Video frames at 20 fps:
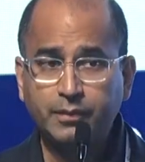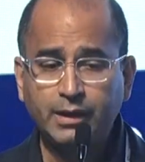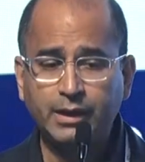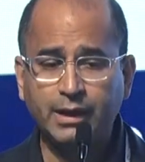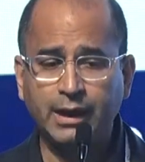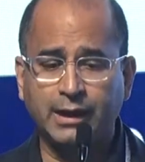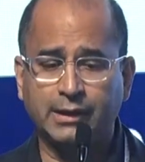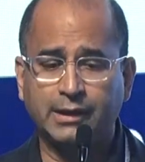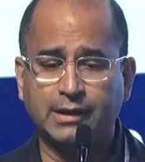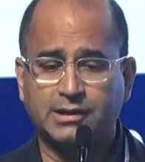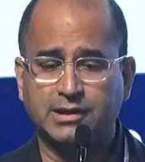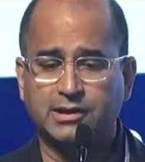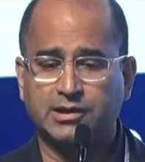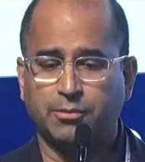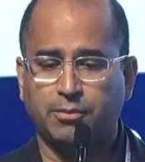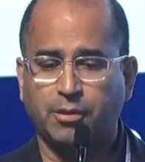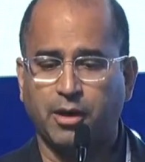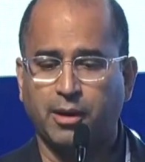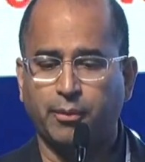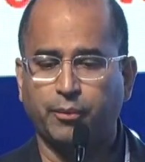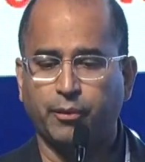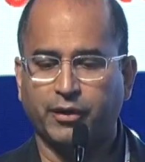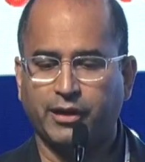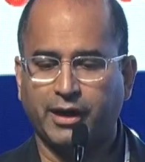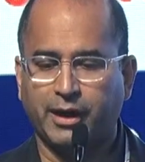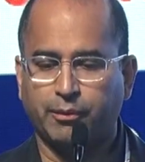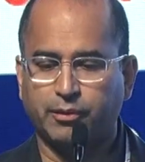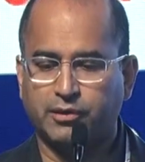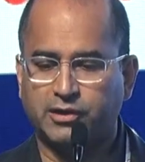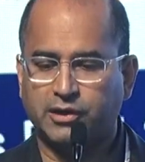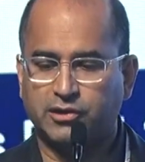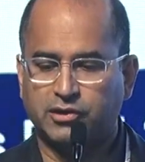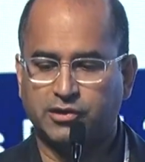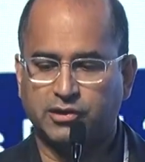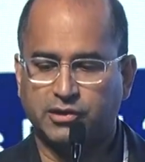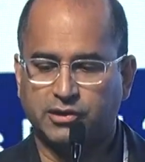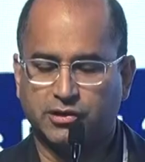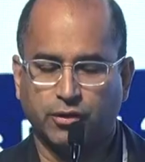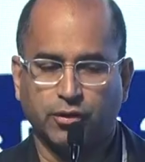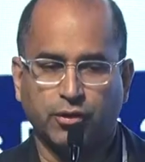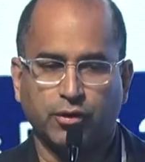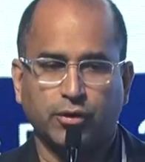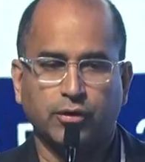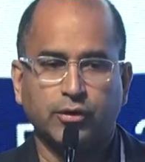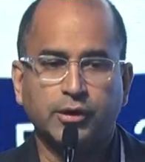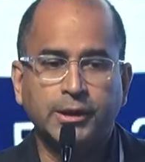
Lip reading: And this is the problem with hypertension as a whole.